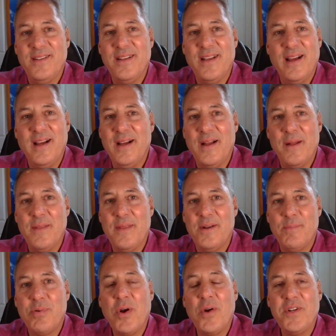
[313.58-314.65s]

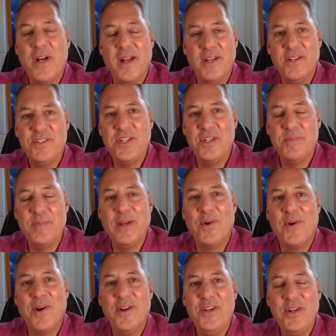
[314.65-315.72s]

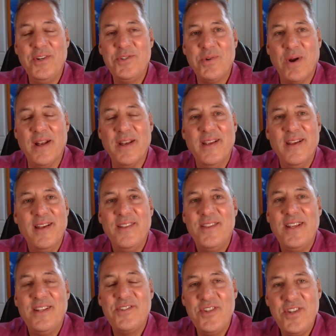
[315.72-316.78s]
Or a neutron.
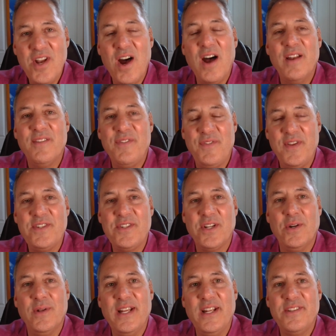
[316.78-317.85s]
It's
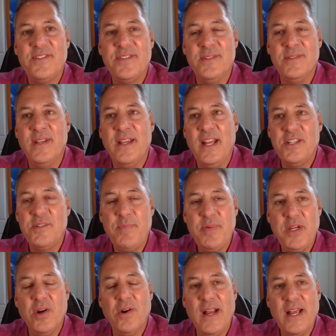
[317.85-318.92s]
non-physical. It's
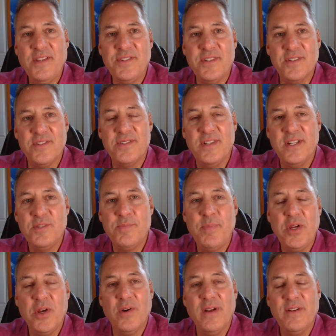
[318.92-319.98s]
pure essence. It's
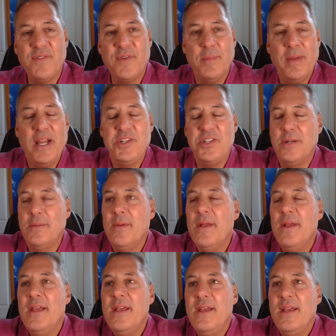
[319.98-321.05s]
pure information.
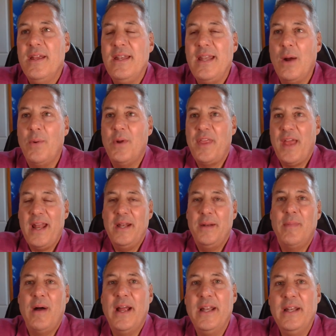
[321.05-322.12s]
Now, with that
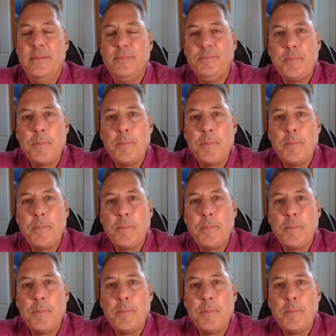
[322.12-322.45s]
in mind,